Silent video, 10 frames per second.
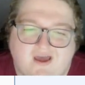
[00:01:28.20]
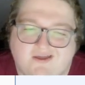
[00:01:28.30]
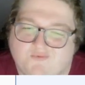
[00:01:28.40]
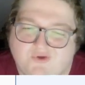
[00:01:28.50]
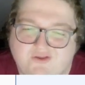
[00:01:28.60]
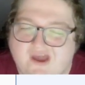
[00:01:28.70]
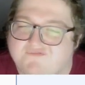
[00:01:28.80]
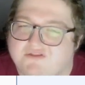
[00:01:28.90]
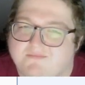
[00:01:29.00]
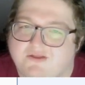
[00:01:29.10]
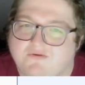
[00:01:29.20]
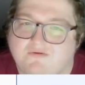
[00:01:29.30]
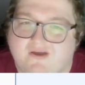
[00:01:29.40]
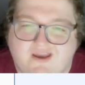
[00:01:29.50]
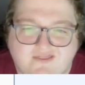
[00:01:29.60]
when you have
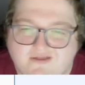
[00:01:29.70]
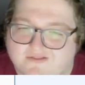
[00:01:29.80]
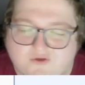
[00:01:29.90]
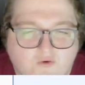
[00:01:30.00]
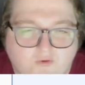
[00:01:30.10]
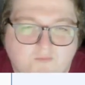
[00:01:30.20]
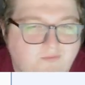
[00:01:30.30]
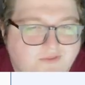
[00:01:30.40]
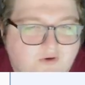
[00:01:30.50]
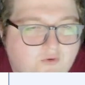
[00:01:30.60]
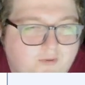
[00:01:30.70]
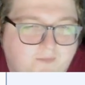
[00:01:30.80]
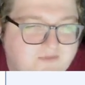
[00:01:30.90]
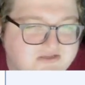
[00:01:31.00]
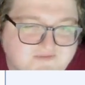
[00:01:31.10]
Lemieux, and I thought the whole
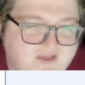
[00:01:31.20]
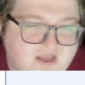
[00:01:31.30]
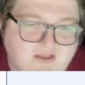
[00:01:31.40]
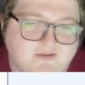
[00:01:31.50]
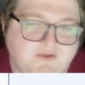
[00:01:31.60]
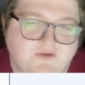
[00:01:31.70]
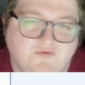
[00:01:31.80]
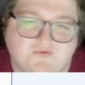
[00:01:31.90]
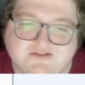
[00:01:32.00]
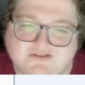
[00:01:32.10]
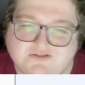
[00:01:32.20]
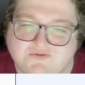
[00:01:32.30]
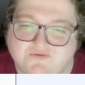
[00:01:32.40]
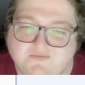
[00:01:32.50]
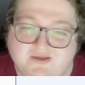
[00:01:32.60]
purpose of getting Lemieux was
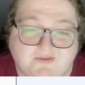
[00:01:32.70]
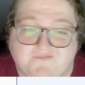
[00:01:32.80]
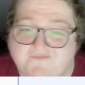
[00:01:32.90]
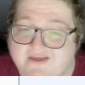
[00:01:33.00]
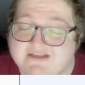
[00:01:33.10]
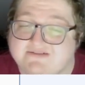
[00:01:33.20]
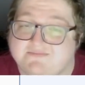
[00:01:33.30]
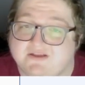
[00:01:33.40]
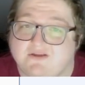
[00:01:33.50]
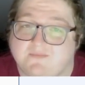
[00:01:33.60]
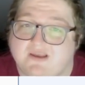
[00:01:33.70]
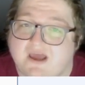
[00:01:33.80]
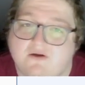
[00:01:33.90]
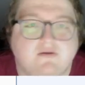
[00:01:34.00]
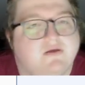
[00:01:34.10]
to be able to phase McDermott
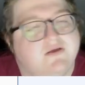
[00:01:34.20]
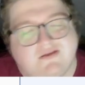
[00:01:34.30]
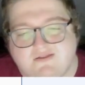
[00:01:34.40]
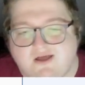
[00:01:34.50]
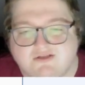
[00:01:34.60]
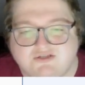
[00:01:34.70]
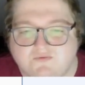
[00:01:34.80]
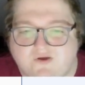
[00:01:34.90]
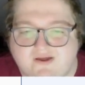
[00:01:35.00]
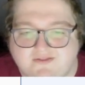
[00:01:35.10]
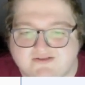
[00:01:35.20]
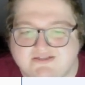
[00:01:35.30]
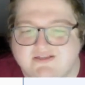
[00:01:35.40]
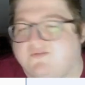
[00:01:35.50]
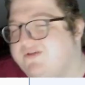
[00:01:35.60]
out. Not sure why they're
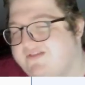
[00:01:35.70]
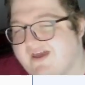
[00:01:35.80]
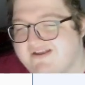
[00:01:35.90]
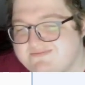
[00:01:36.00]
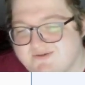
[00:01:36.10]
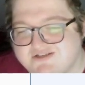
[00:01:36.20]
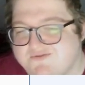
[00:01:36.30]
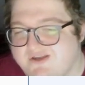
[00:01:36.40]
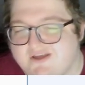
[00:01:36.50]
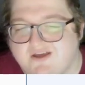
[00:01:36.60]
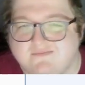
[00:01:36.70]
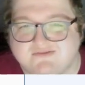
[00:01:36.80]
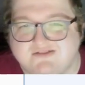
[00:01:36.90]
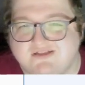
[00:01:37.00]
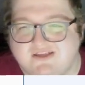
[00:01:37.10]
sticking with that, especially when it
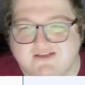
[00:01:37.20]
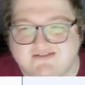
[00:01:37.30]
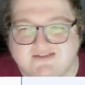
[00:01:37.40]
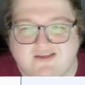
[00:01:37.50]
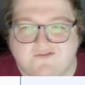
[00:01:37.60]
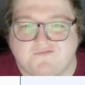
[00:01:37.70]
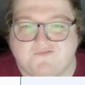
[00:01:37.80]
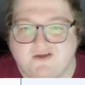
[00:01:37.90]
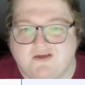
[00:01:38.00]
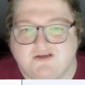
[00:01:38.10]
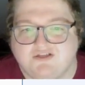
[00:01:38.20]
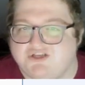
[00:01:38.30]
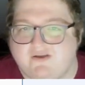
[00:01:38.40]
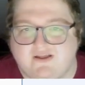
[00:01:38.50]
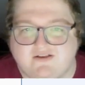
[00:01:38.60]
comes to the extent of
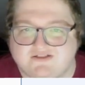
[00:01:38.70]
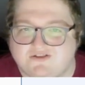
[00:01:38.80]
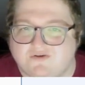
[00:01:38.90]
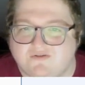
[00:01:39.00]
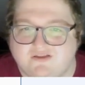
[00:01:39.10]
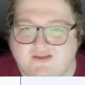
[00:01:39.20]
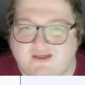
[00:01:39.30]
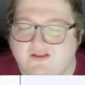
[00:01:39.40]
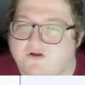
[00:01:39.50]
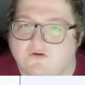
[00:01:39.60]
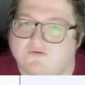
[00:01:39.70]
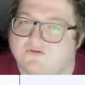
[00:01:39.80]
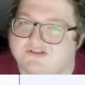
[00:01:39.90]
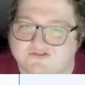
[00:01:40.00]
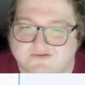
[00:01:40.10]
Jared Anderson-Dolan and Carl
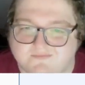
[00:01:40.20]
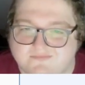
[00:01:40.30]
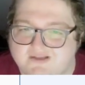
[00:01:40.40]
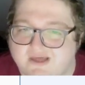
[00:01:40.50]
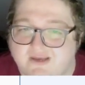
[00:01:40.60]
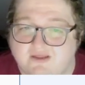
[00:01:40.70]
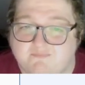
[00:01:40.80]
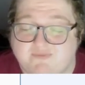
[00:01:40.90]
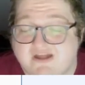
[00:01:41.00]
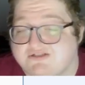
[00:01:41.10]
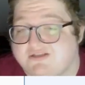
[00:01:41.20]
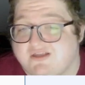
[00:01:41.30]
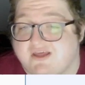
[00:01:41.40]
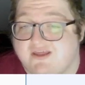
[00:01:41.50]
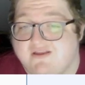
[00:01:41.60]
Grundstrom getting benched
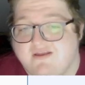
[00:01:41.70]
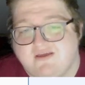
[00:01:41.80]
tonight.